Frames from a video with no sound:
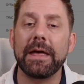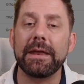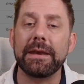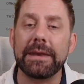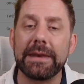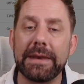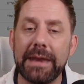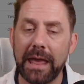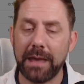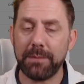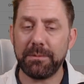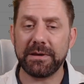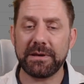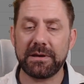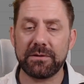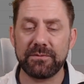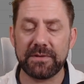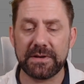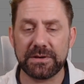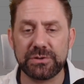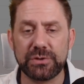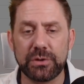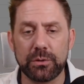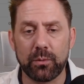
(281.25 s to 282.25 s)
Naming
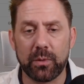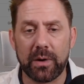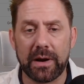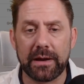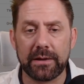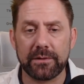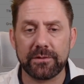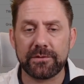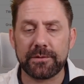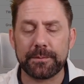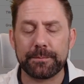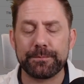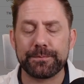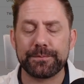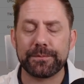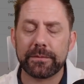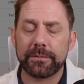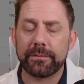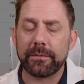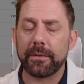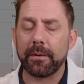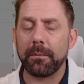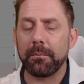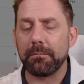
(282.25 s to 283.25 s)
convention wise,
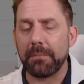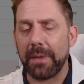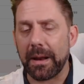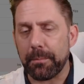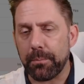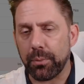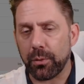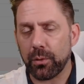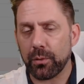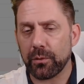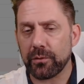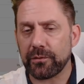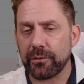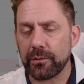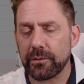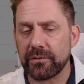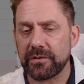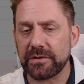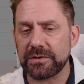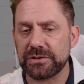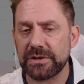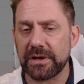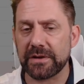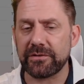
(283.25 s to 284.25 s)
my personal
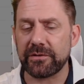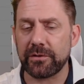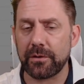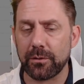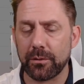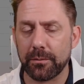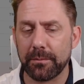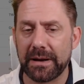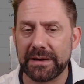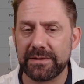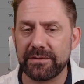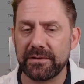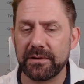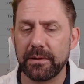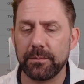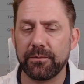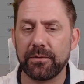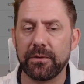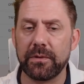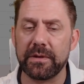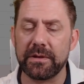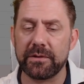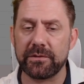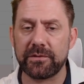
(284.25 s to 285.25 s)
suggestion or my tip
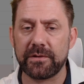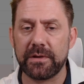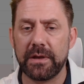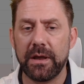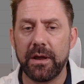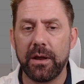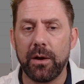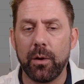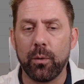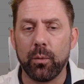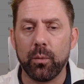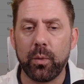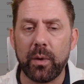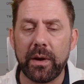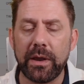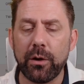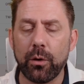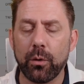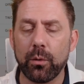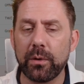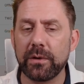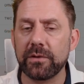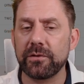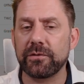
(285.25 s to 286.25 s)
for this, we
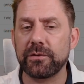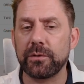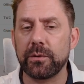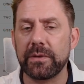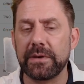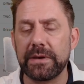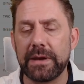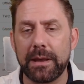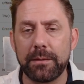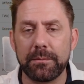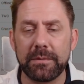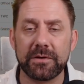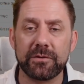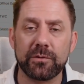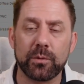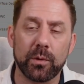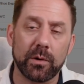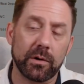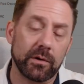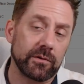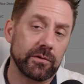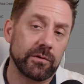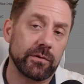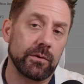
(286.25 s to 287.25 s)
always do the naming
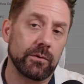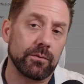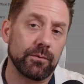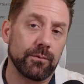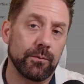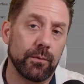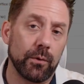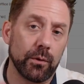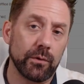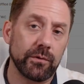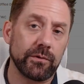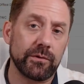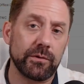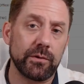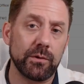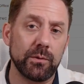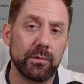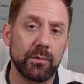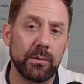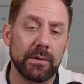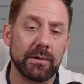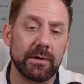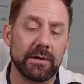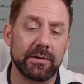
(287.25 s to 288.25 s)
towards the first
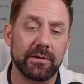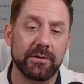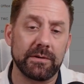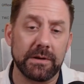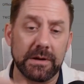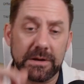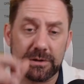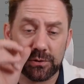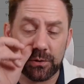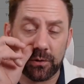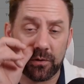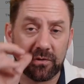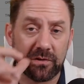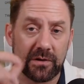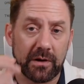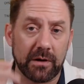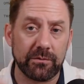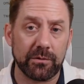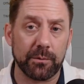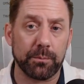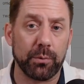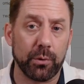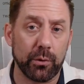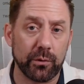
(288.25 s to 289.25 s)
two initials of
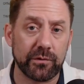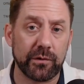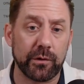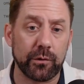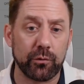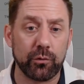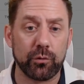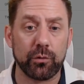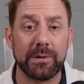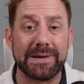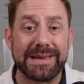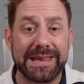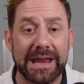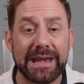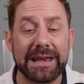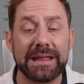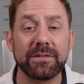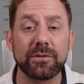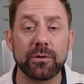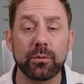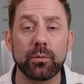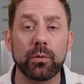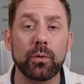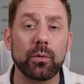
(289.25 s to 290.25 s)
the person
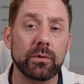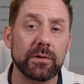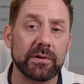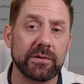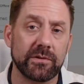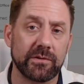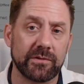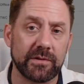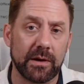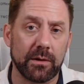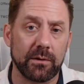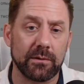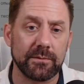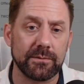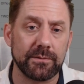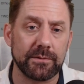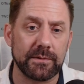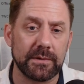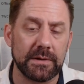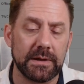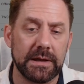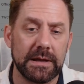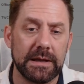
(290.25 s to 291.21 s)
creating the rule itself.